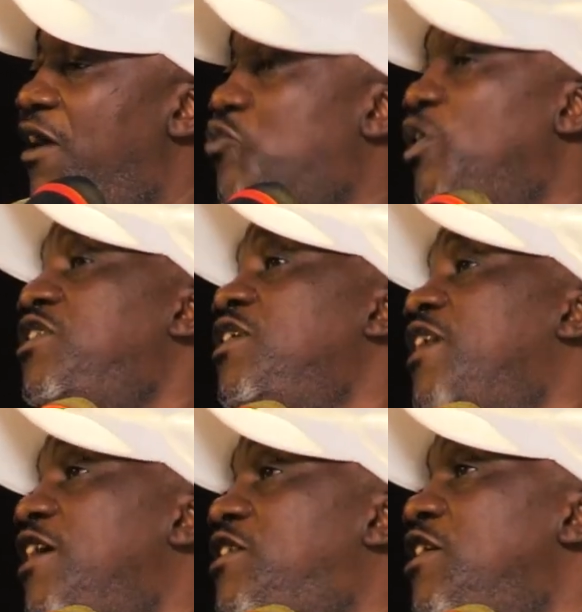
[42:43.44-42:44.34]

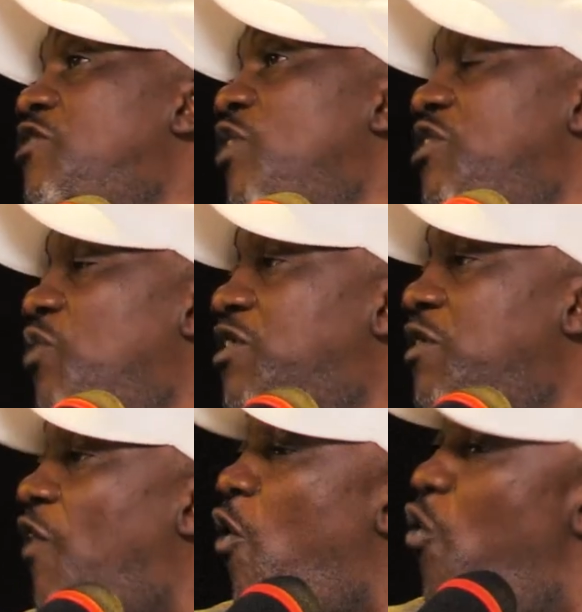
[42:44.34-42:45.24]
2030, 20
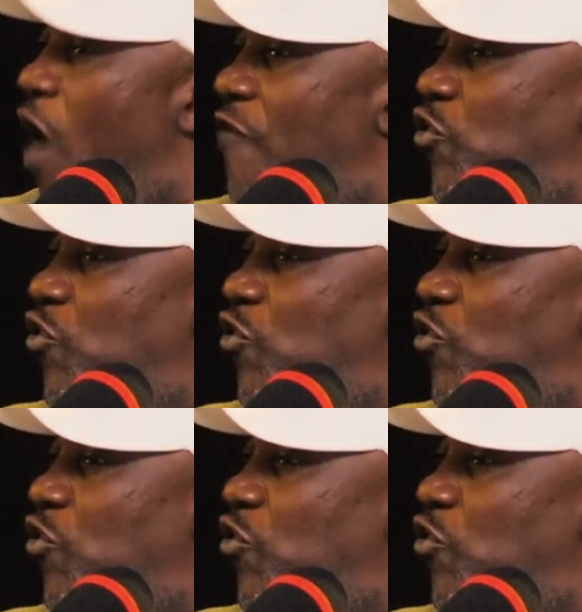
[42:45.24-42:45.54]
whatever, we'll